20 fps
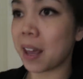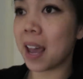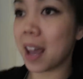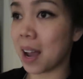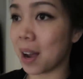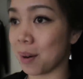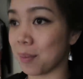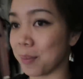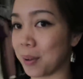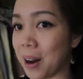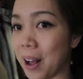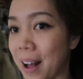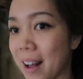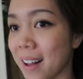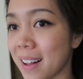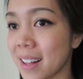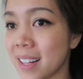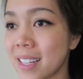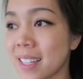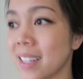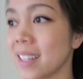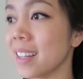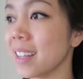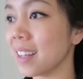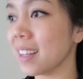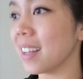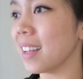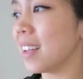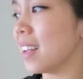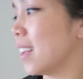camera.
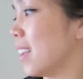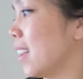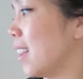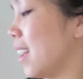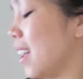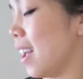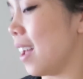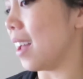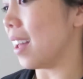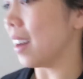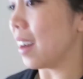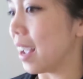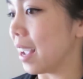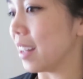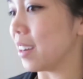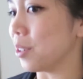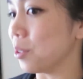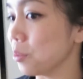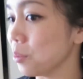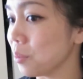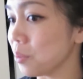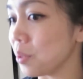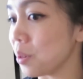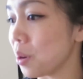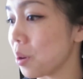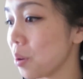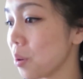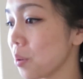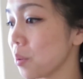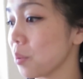And I don't
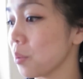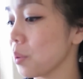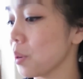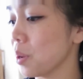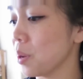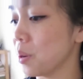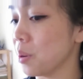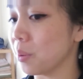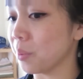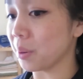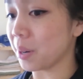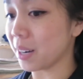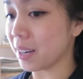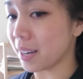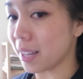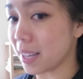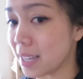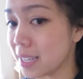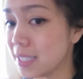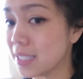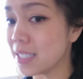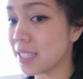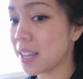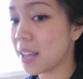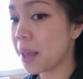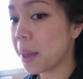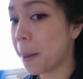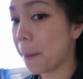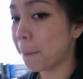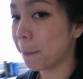know where it is.
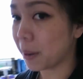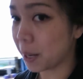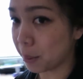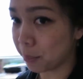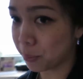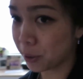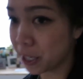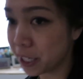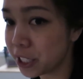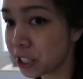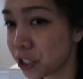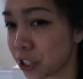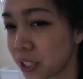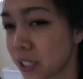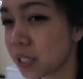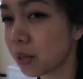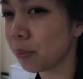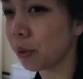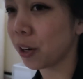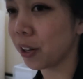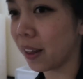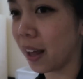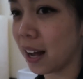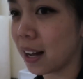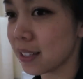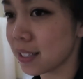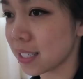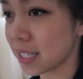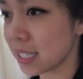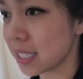But I'm pretty sure it's somewhere in the
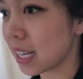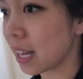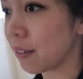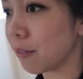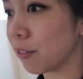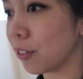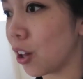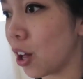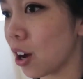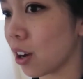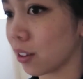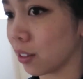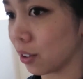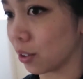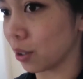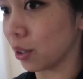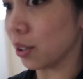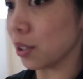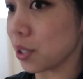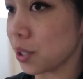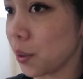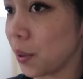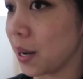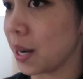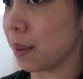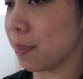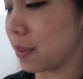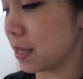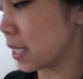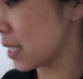house because I vlogged the girls going up